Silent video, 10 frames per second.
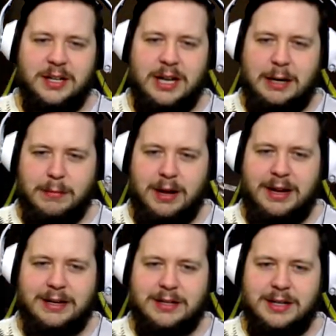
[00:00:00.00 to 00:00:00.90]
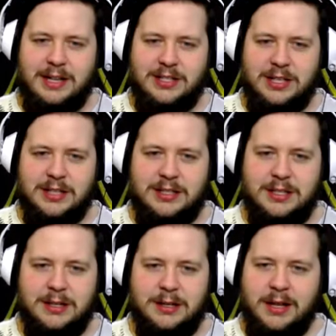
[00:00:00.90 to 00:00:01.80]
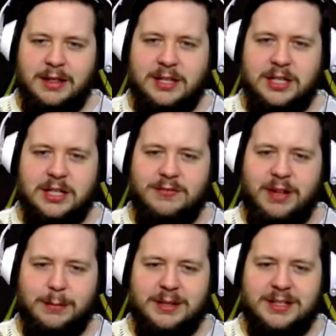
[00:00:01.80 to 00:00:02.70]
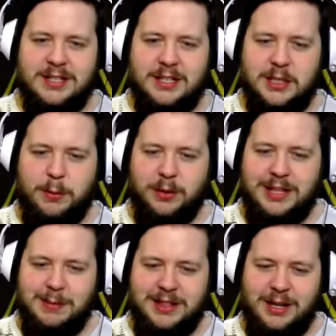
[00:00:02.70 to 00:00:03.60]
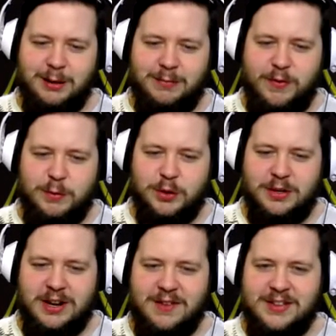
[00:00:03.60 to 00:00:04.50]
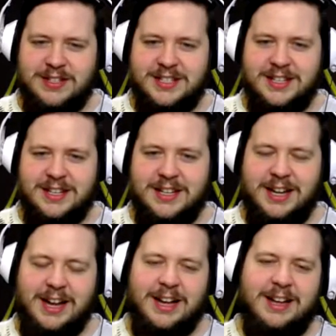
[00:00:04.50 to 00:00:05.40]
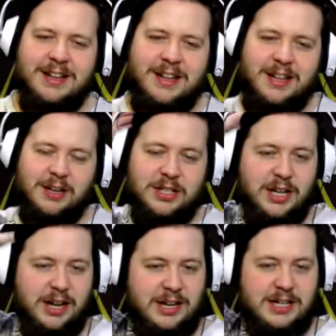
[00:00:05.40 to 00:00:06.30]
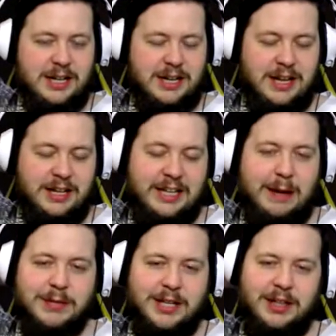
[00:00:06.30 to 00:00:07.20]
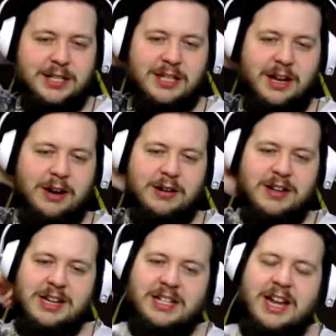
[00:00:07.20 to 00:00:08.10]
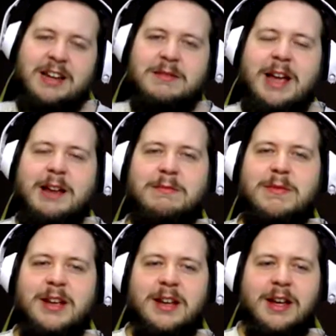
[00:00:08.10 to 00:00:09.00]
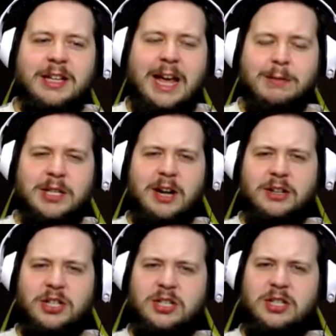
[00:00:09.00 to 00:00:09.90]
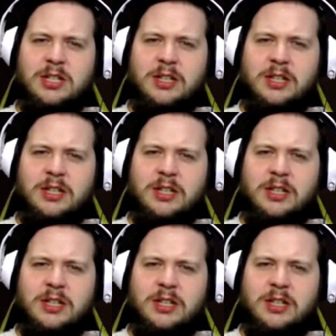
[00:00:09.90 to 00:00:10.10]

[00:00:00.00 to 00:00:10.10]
in mind as this. These are the developers. Support them in their future endeavors. Because yeah, neat. Games like this are neat, and games that aren't just,